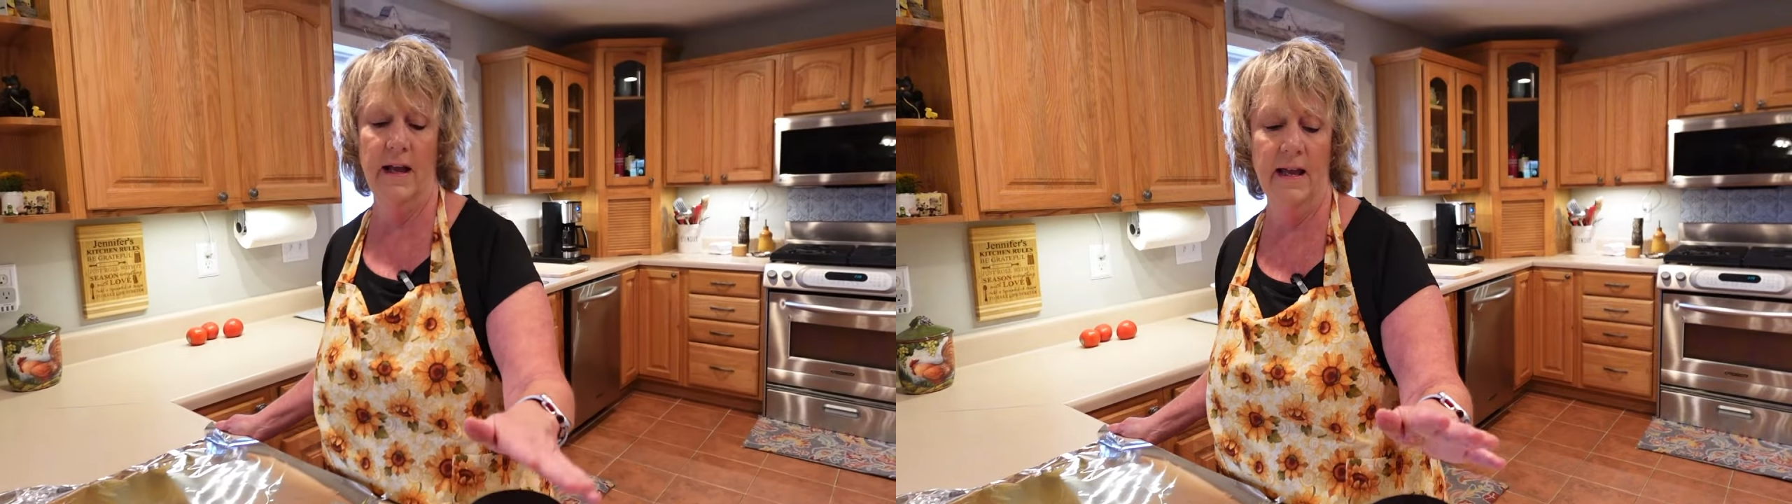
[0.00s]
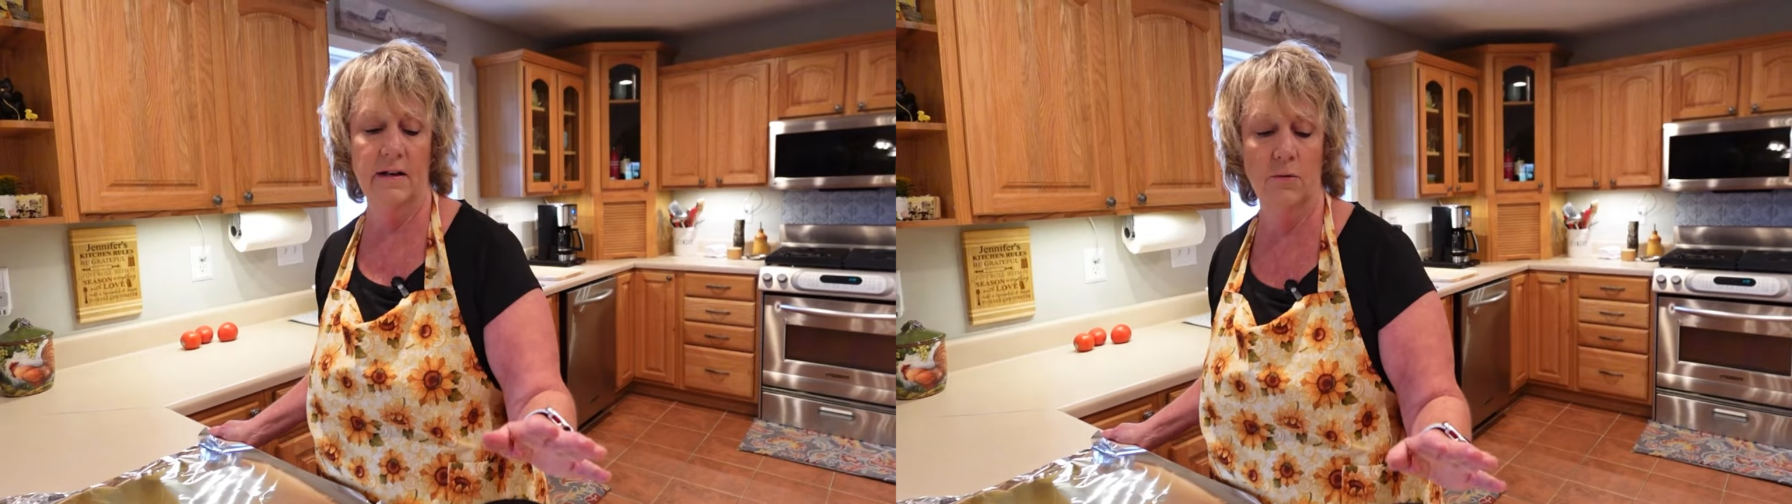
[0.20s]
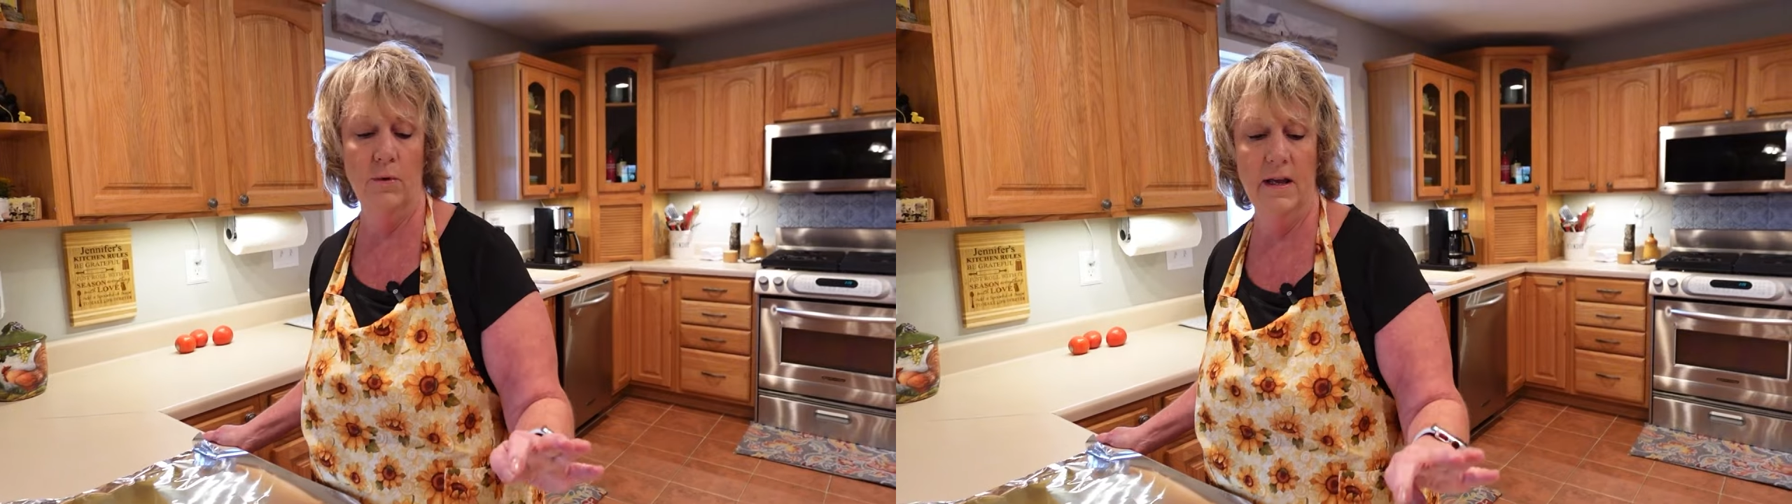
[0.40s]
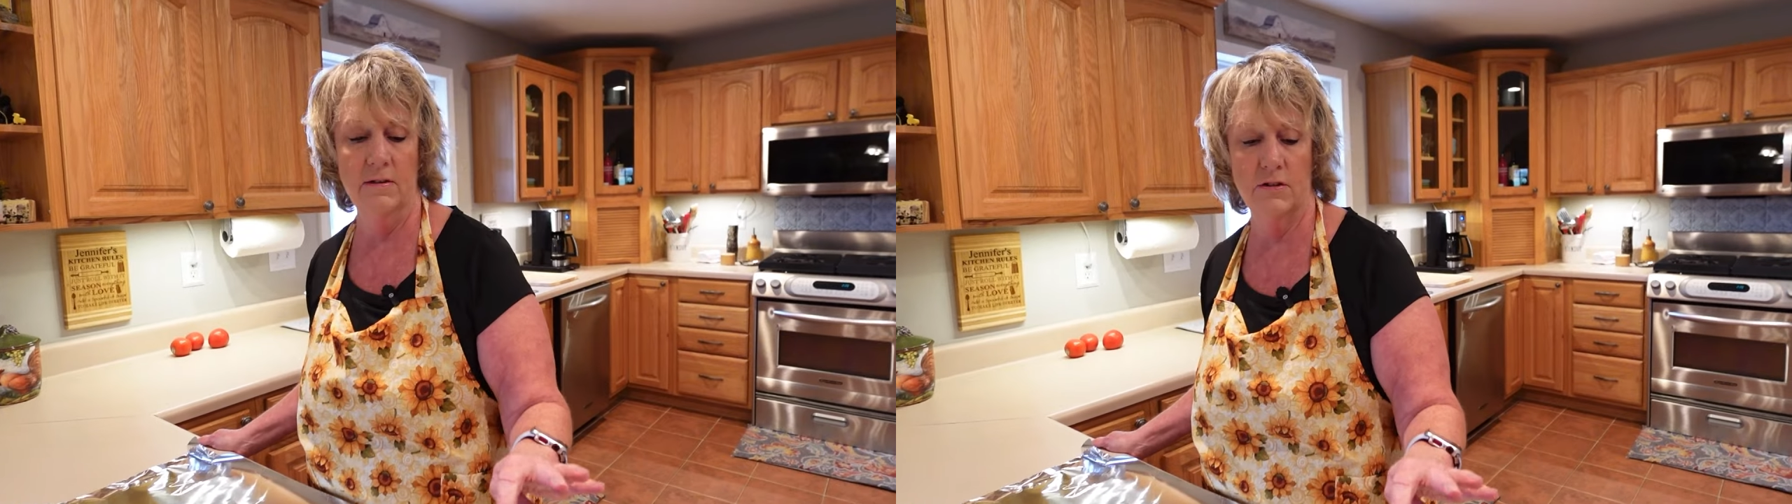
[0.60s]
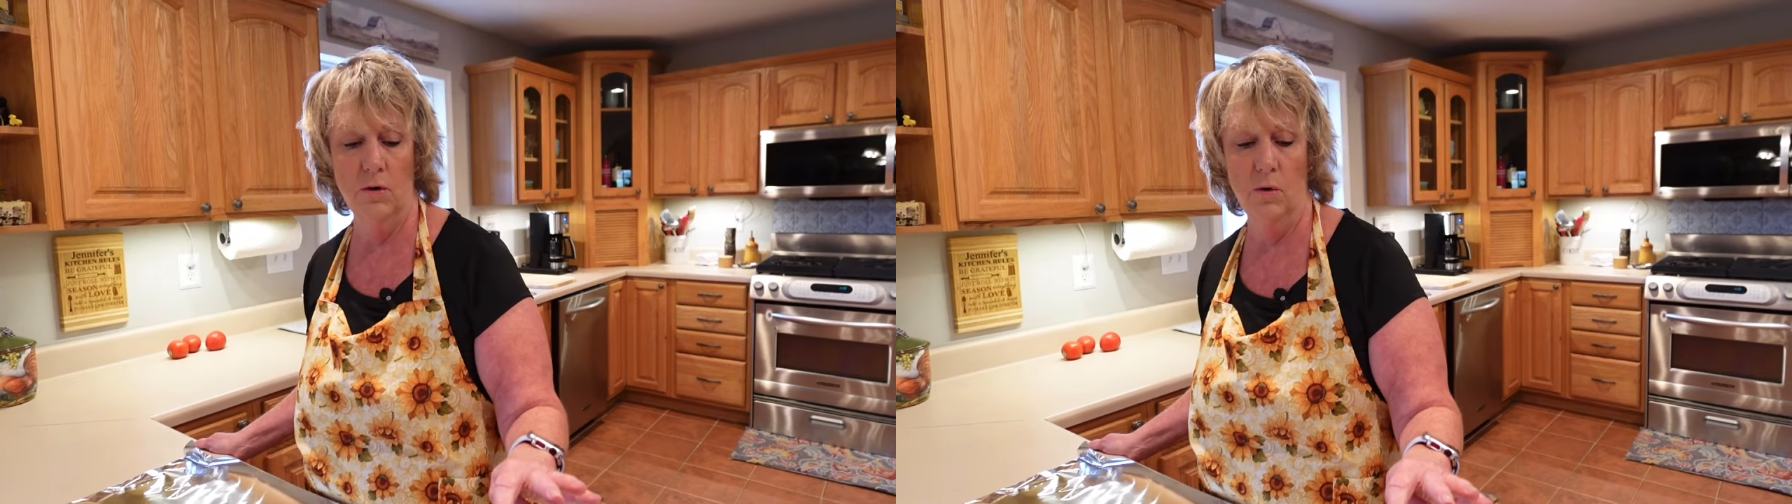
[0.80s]
and we
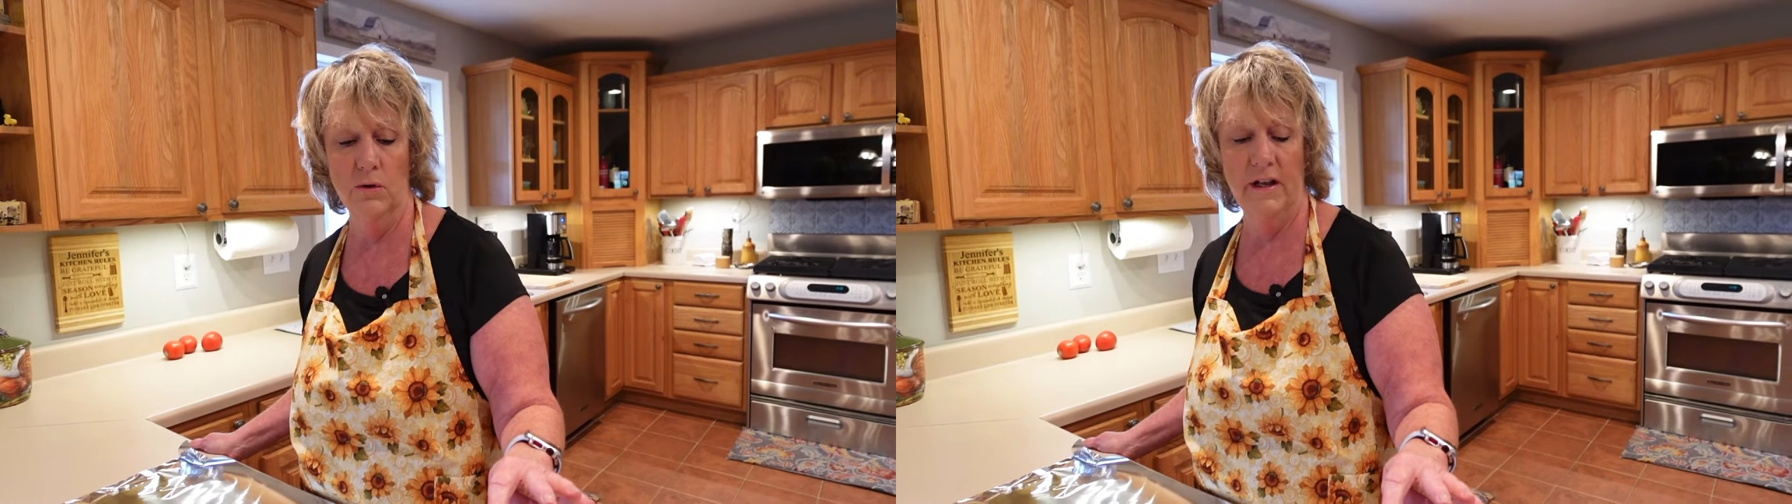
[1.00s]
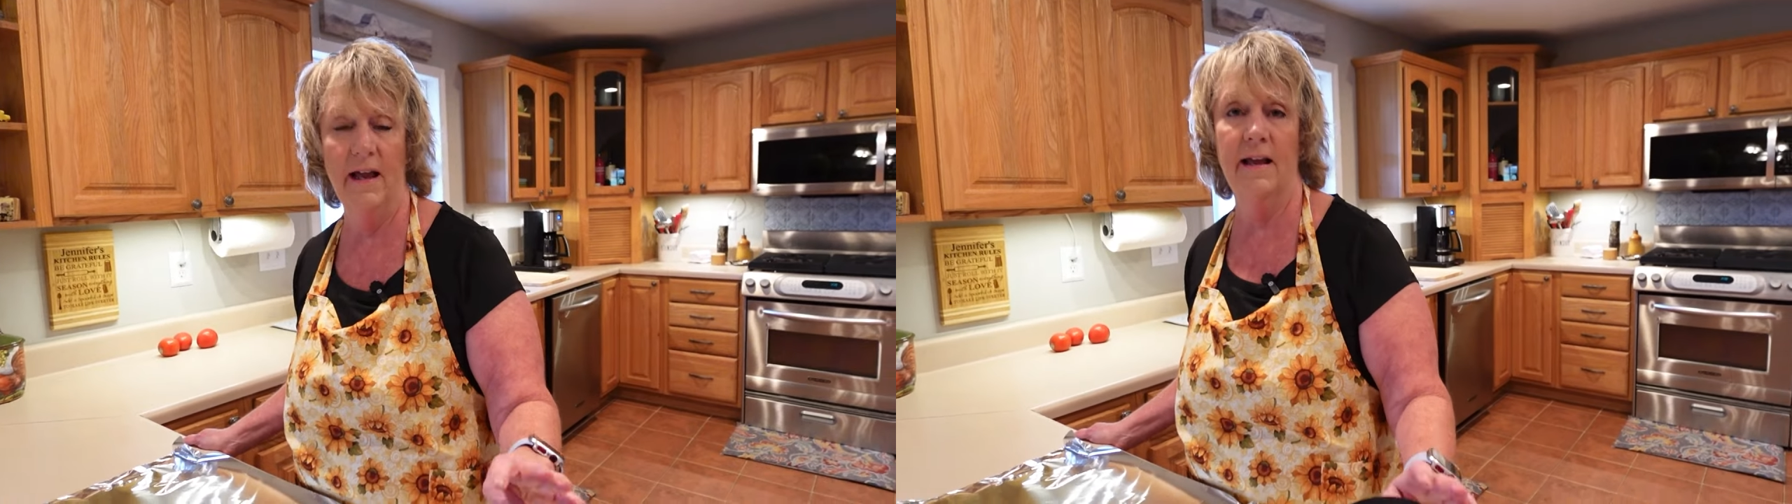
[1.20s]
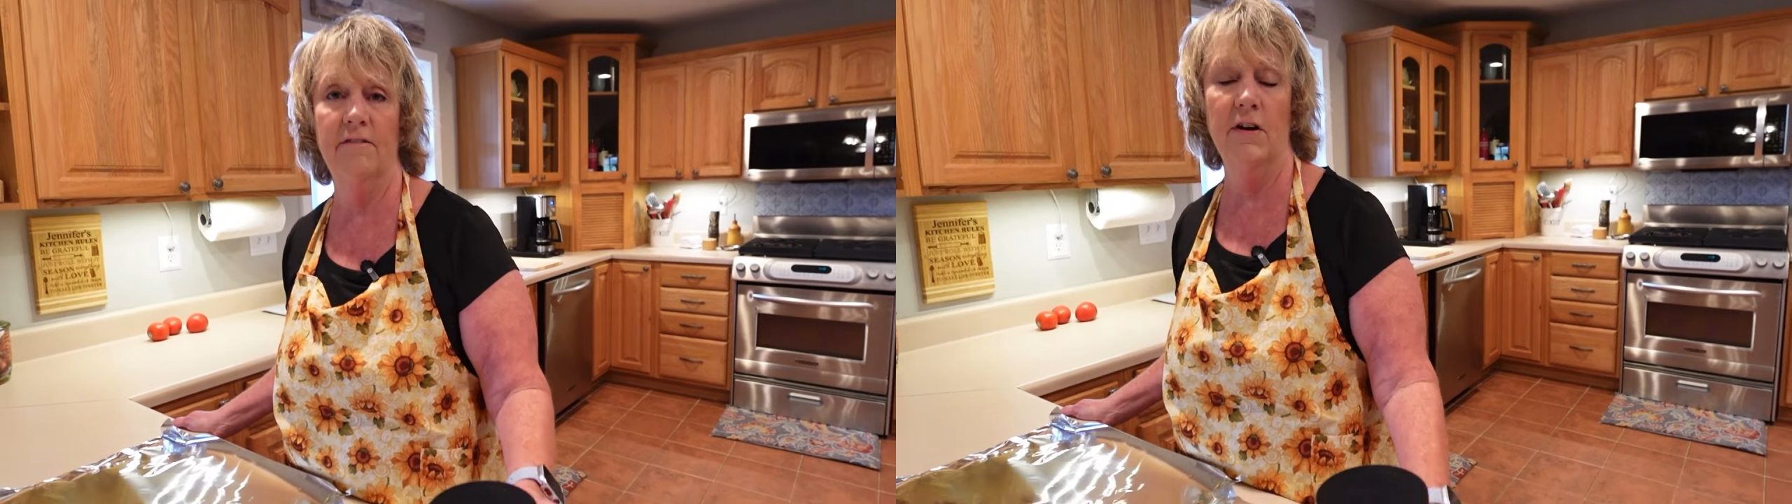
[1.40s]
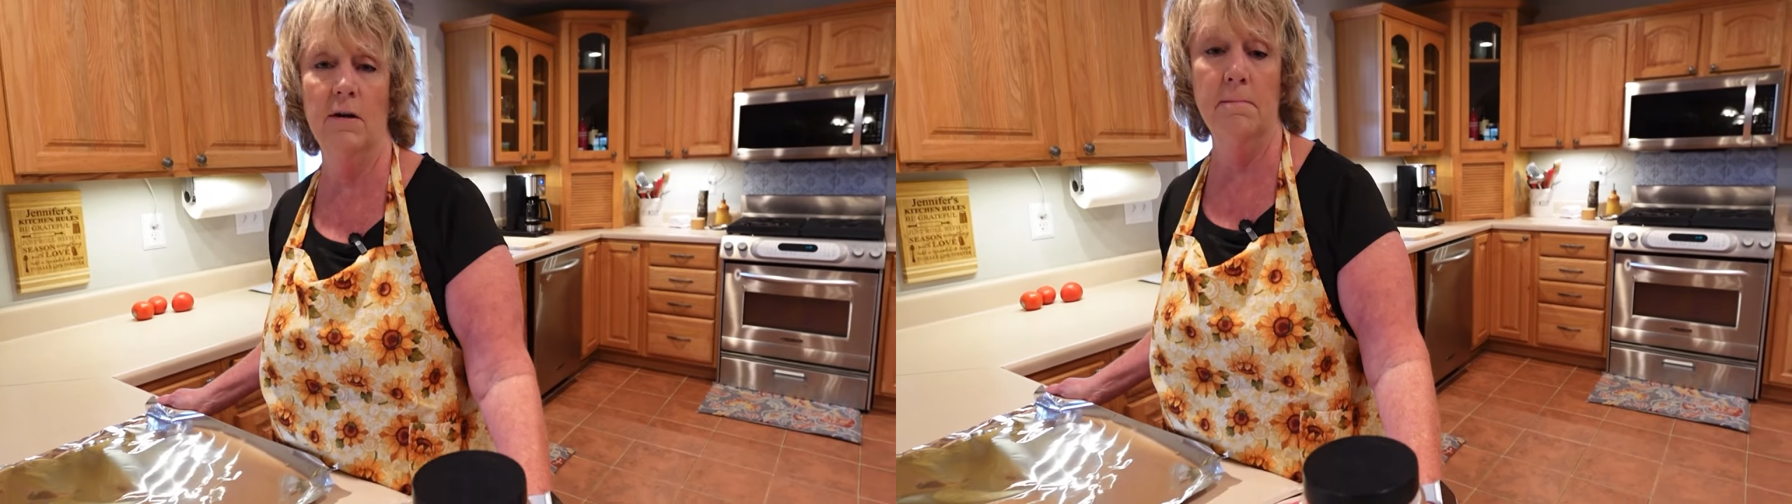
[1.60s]
sold a very